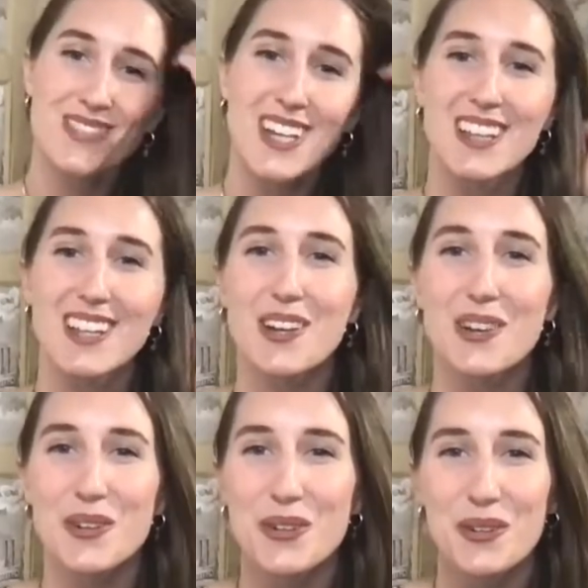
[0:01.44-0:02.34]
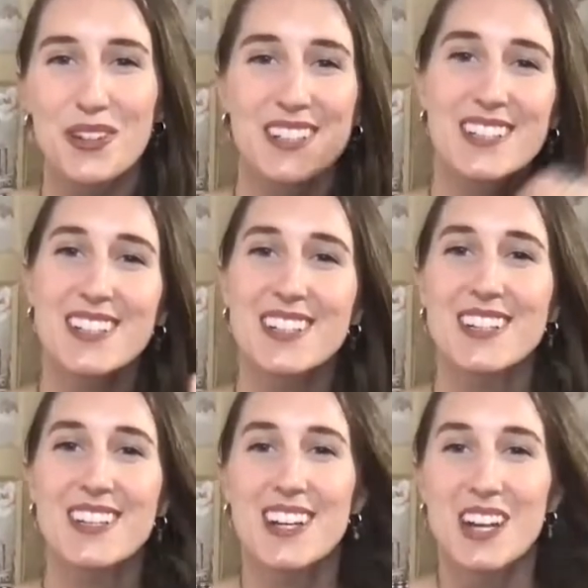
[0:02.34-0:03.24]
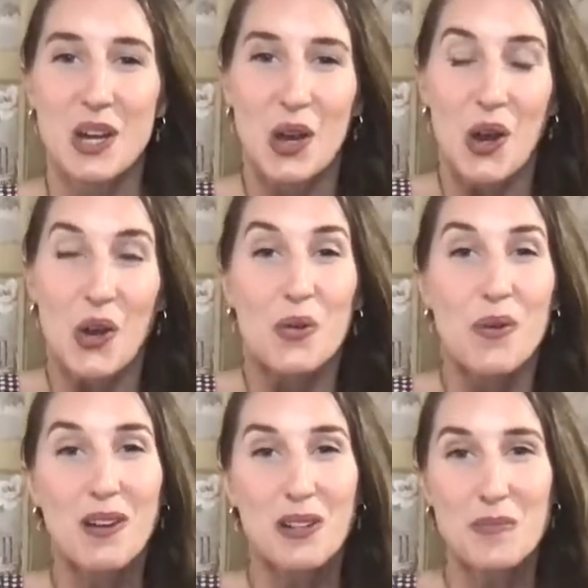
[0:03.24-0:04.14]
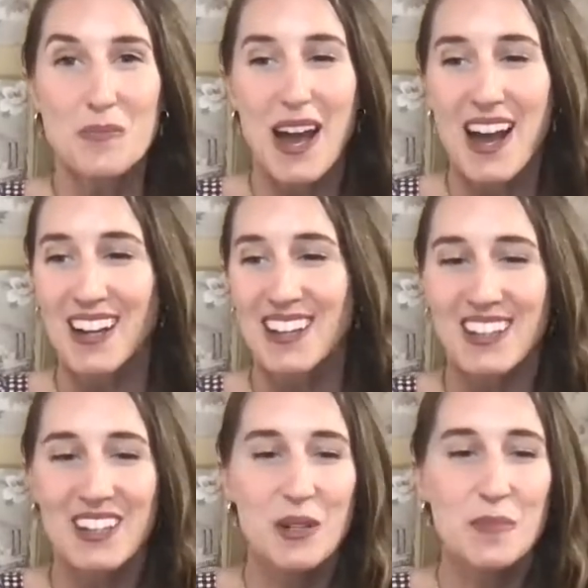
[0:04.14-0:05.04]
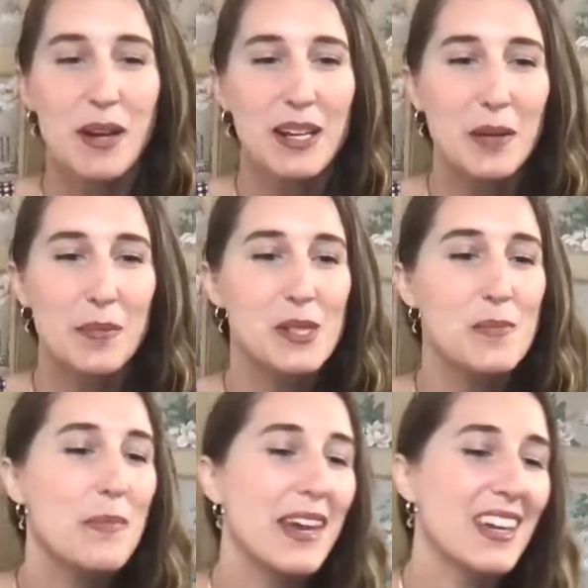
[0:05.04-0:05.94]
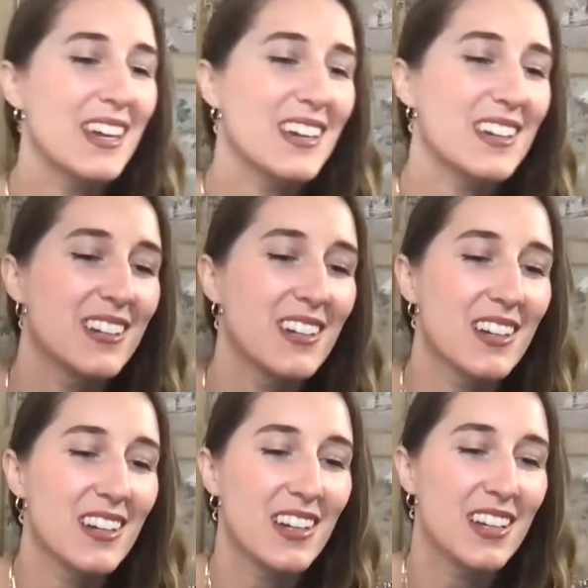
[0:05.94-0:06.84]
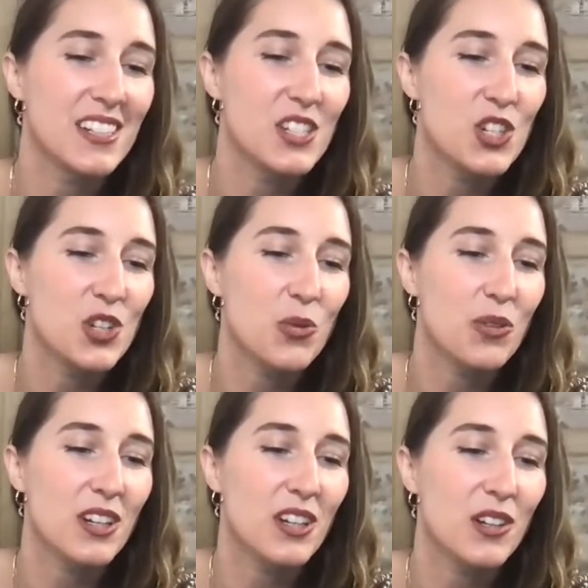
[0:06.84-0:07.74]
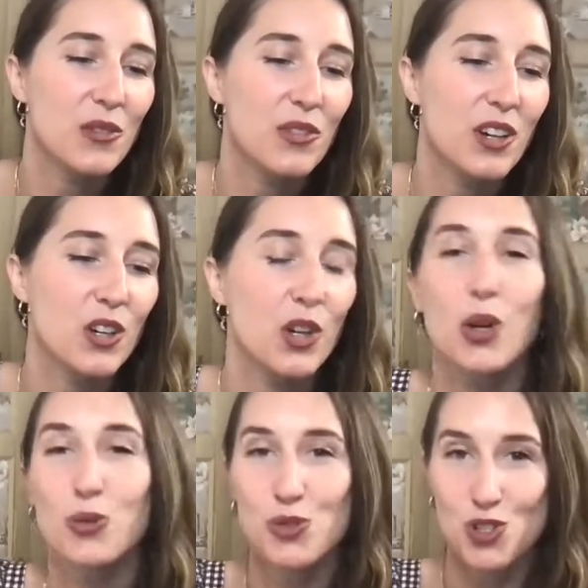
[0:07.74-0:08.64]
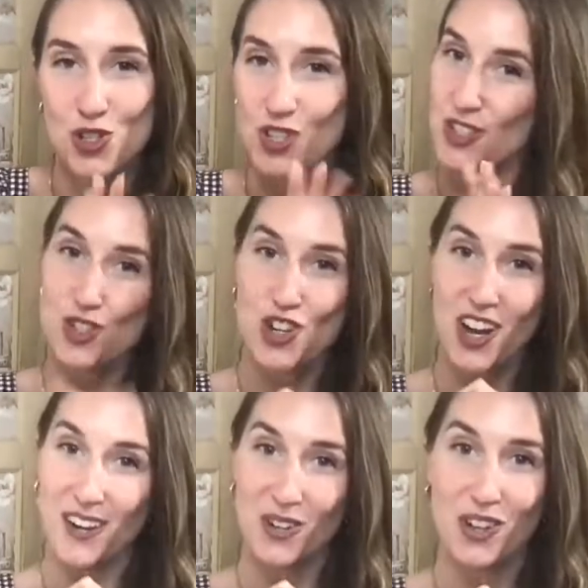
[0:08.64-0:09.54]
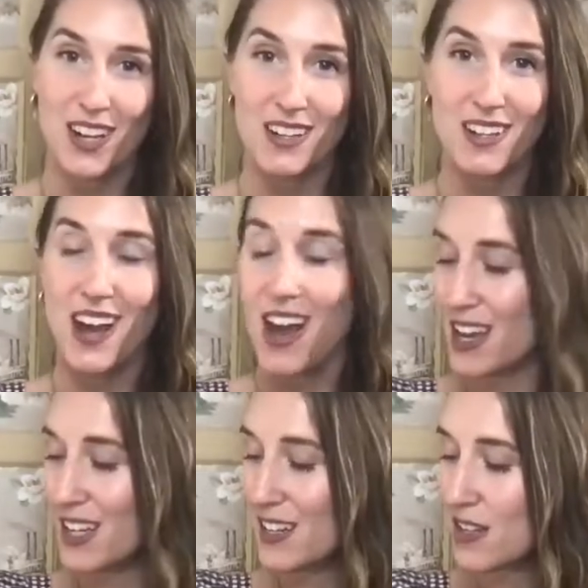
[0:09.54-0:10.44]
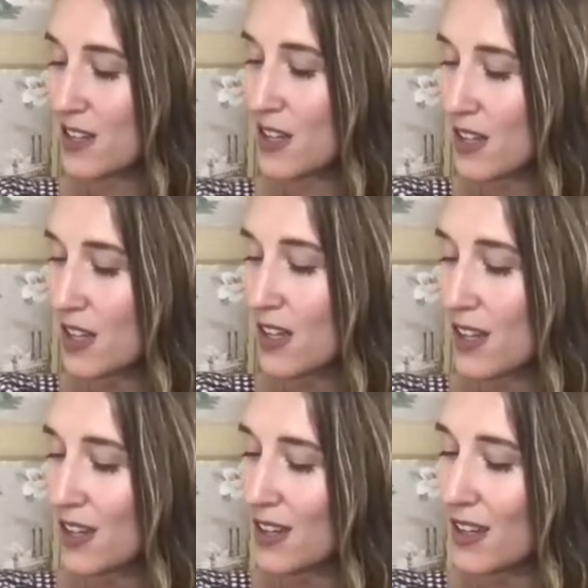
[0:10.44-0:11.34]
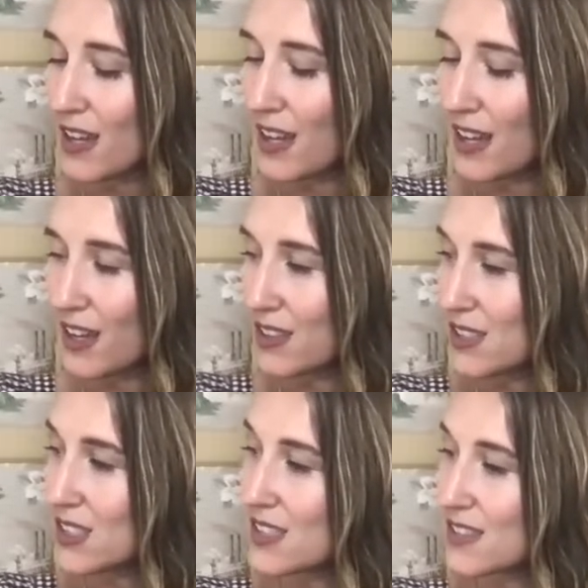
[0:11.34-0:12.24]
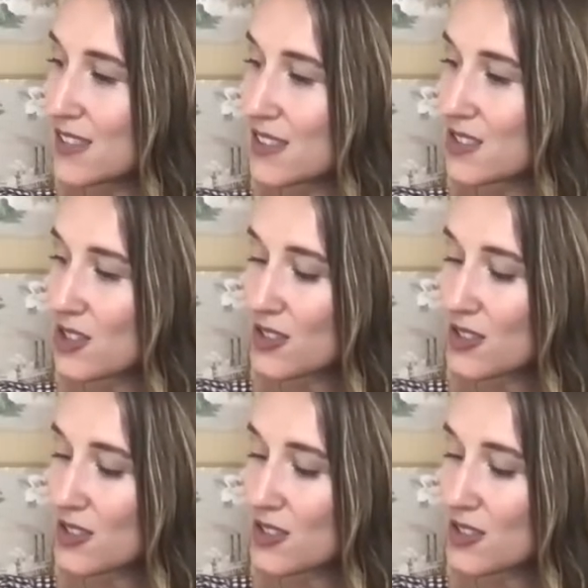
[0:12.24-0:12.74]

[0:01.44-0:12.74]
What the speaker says: Hello. Welcome back. My name is Megan, an intuitive coach, channel, and guide. And